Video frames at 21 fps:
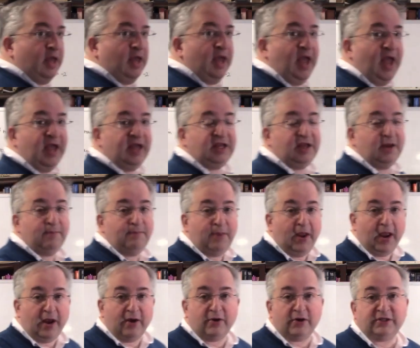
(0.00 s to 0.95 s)
and
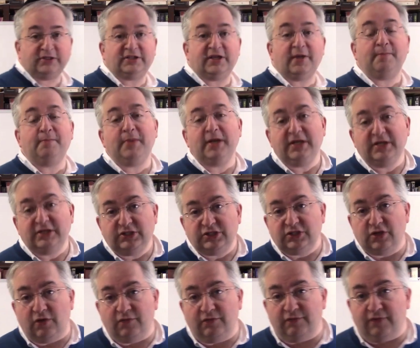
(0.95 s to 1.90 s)
compared it to min
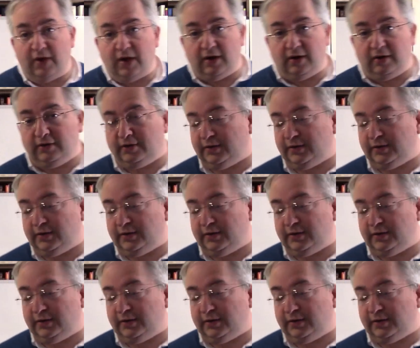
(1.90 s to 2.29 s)
so far.